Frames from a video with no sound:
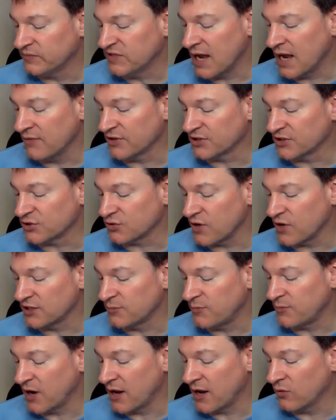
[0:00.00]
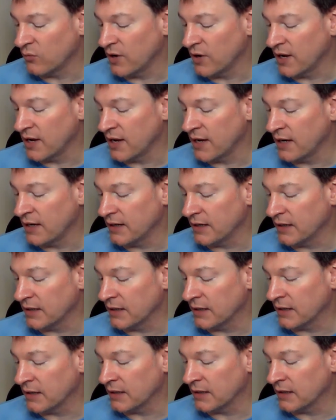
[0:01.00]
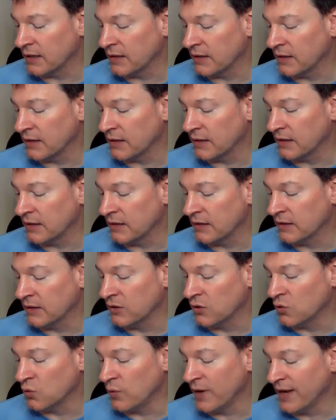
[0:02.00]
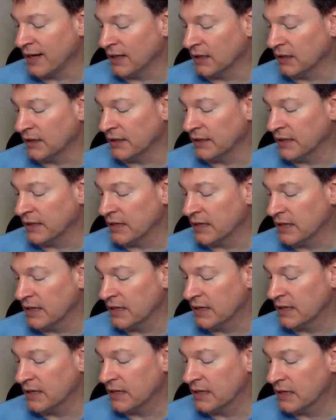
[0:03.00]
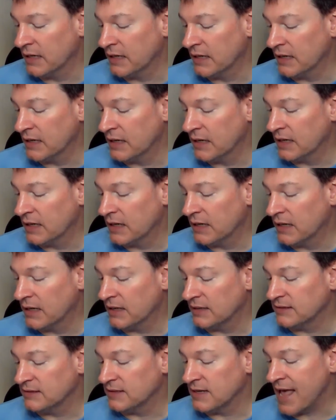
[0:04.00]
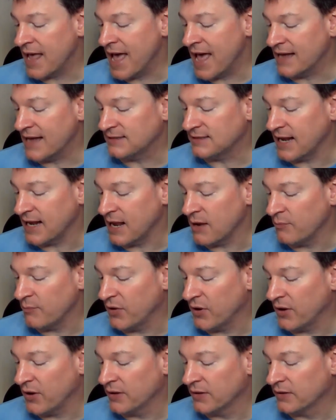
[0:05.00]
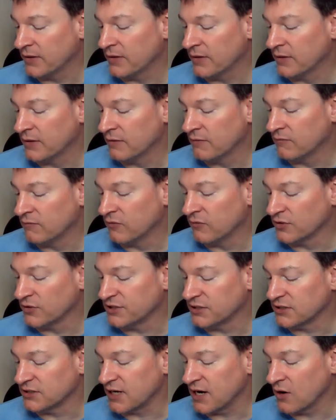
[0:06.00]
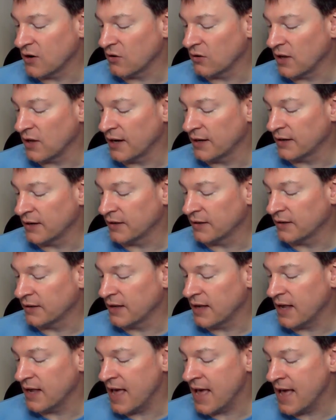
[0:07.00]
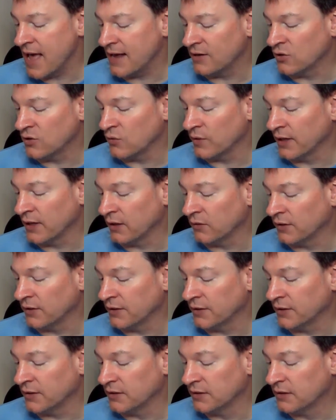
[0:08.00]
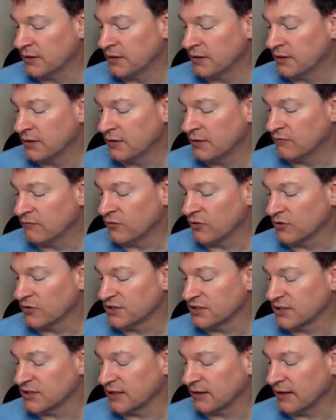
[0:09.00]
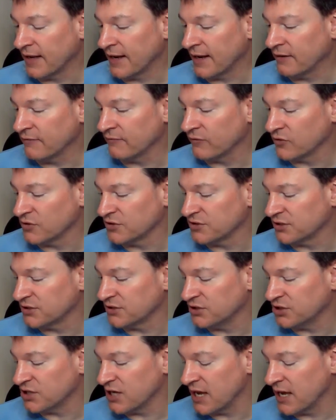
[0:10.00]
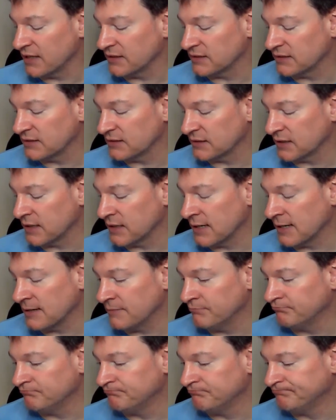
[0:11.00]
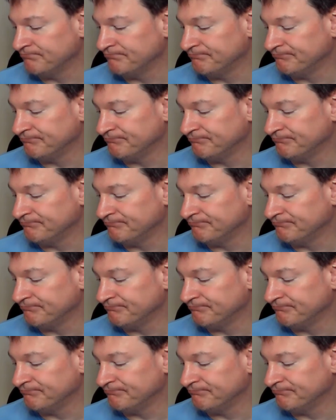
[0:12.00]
down the stretch, by the way, uh, New England at Tampa versus Carolina at New England versus Atlanta versus Jets. Um,